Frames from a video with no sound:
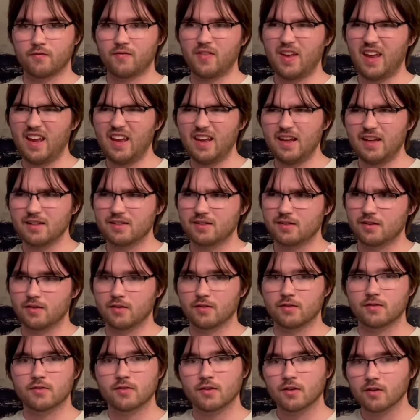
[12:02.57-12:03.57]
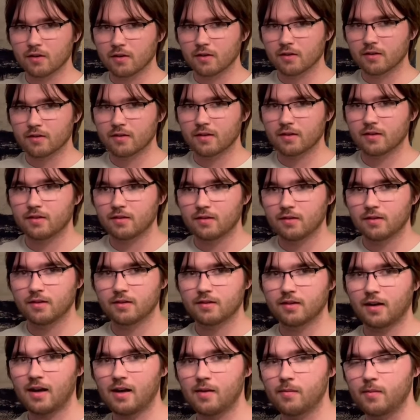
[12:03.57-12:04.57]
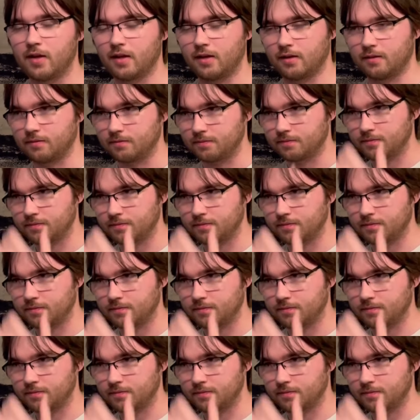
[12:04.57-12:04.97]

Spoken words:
phase to discern the timing.